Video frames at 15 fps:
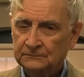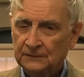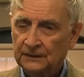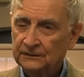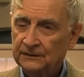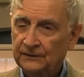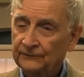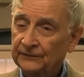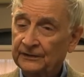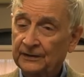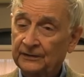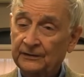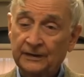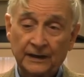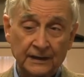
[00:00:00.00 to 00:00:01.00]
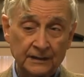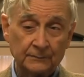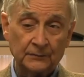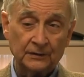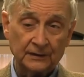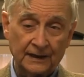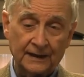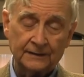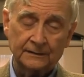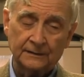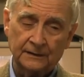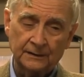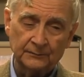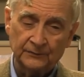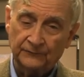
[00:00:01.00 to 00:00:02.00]
and given the name, a Latin
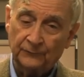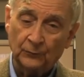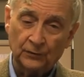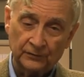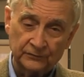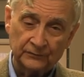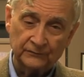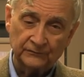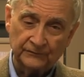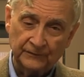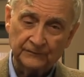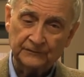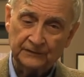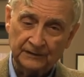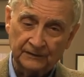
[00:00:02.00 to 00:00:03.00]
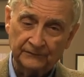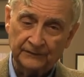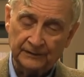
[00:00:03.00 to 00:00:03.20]
name, to 450 of